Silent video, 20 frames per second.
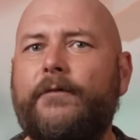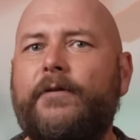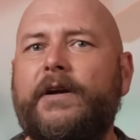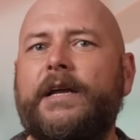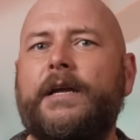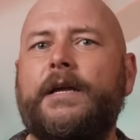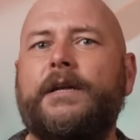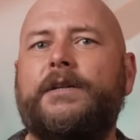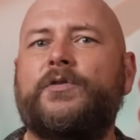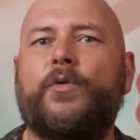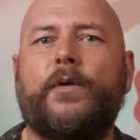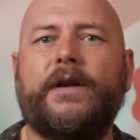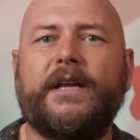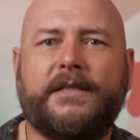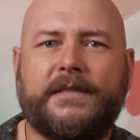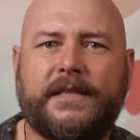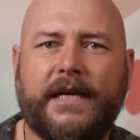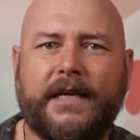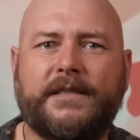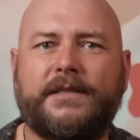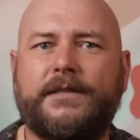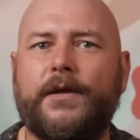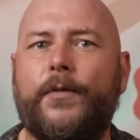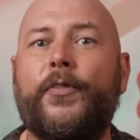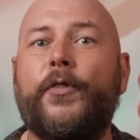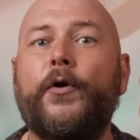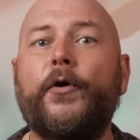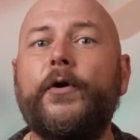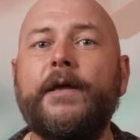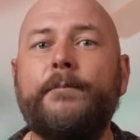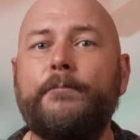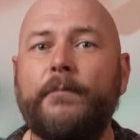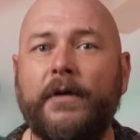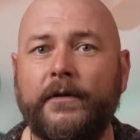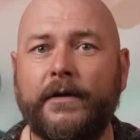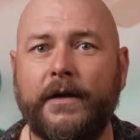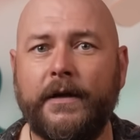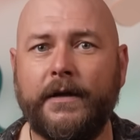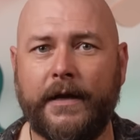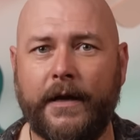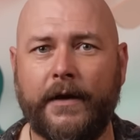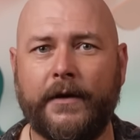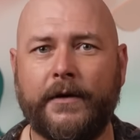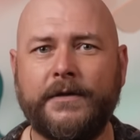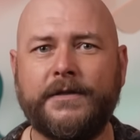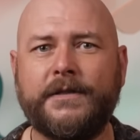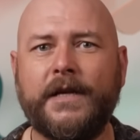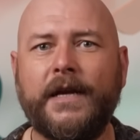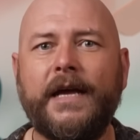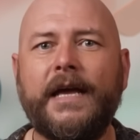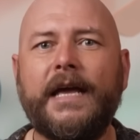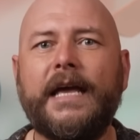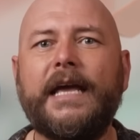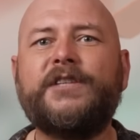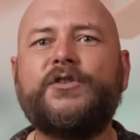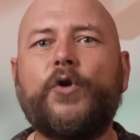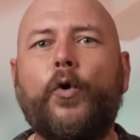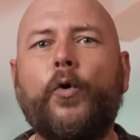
Every 26 to 30 million years, its